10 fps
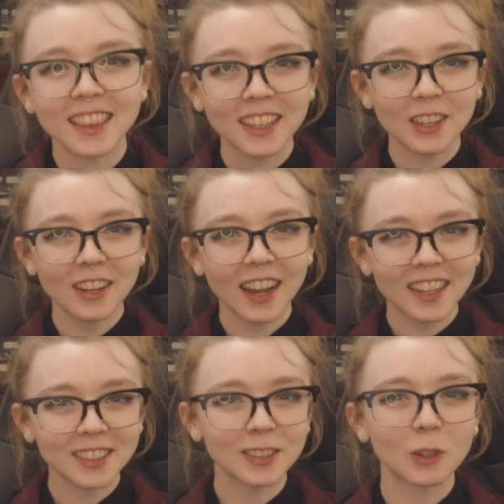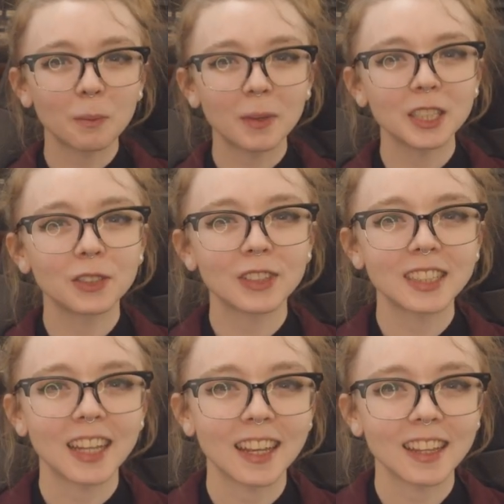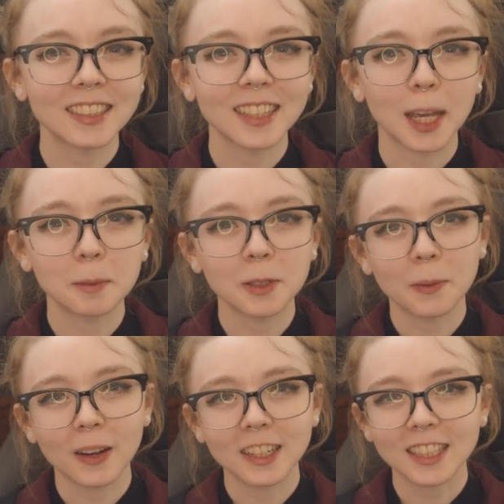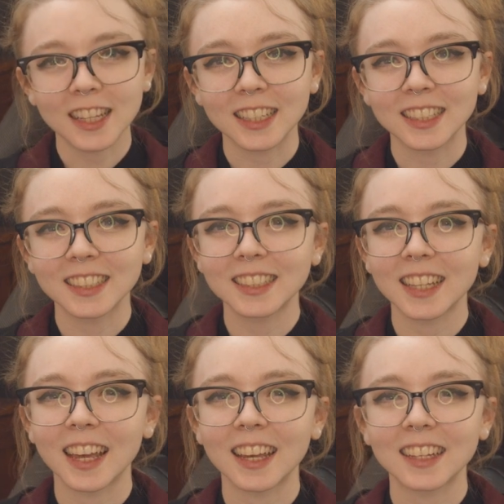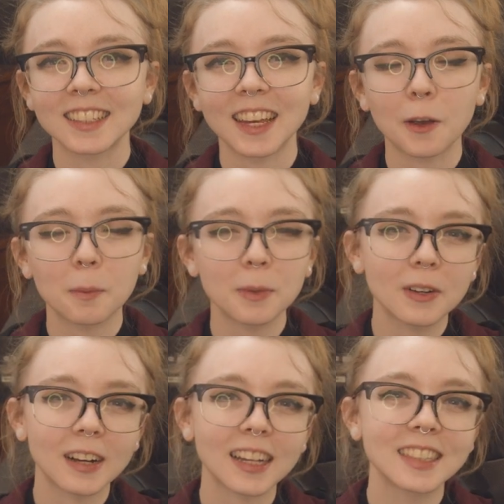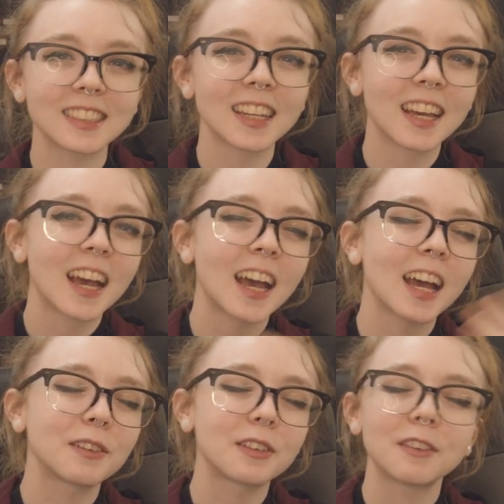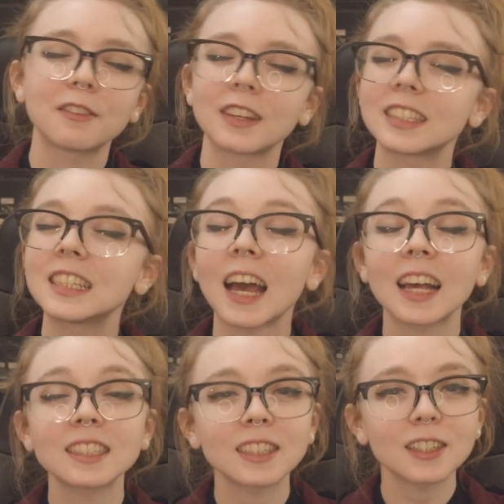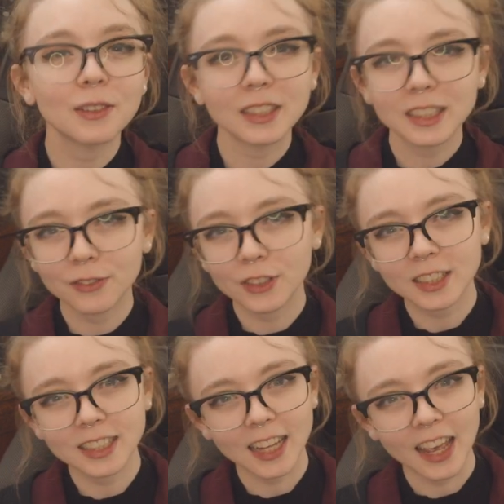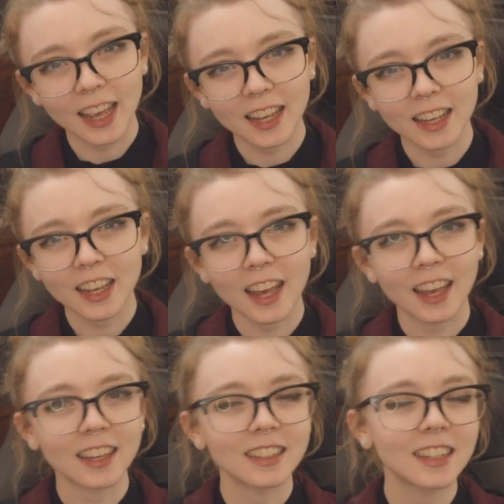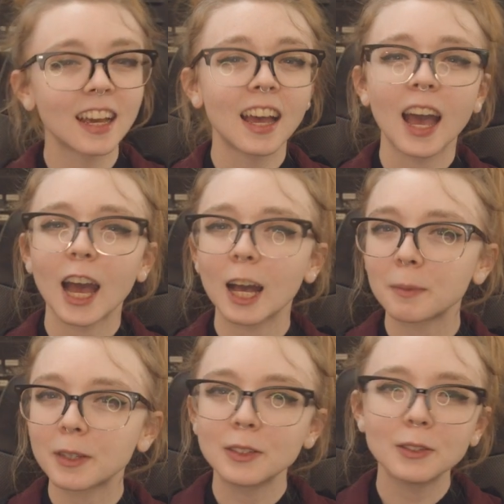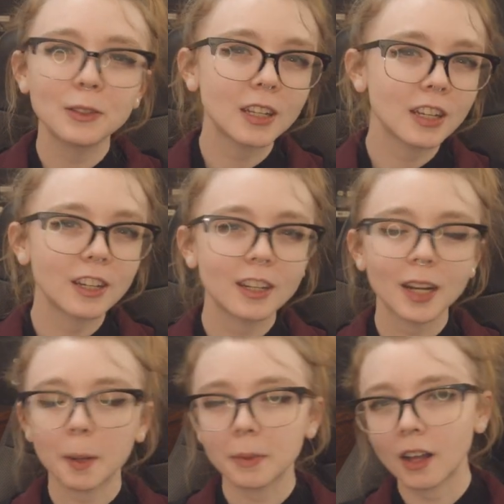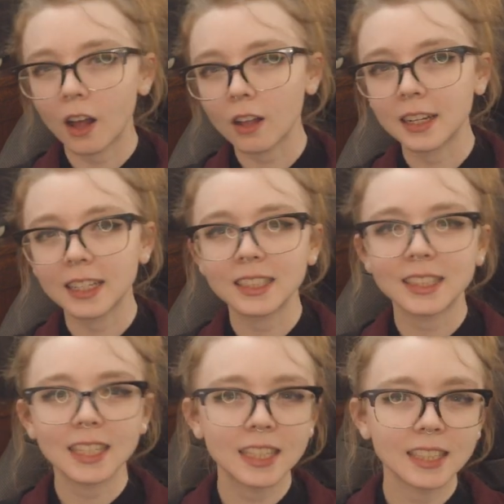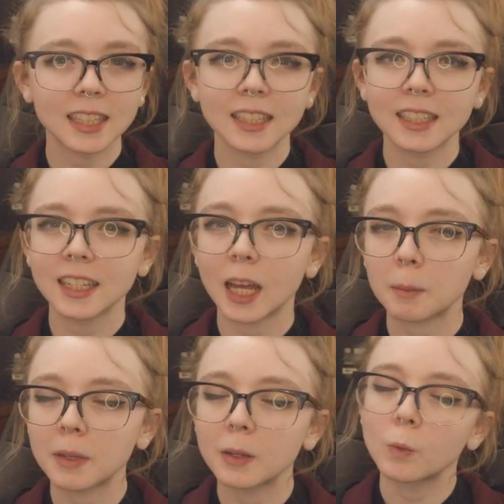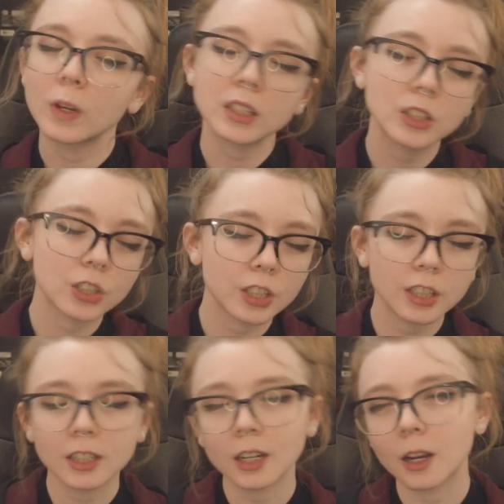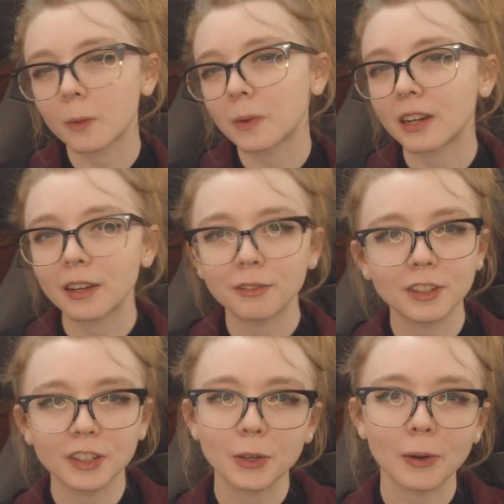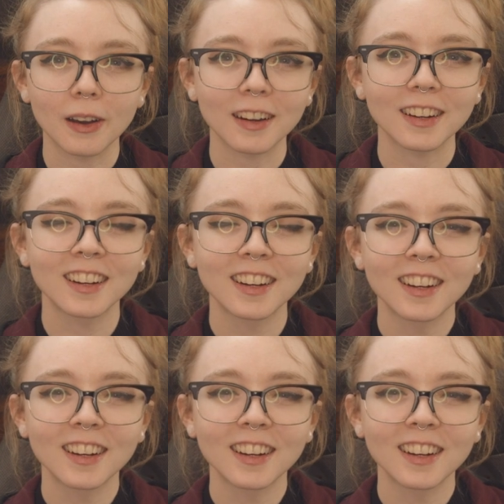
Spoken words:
Thank you guys so much for taking the time to watch this, and I hope you guys have a fantastic rest of your day, and happy new year, happy holiday season, happy winter, or wherever you are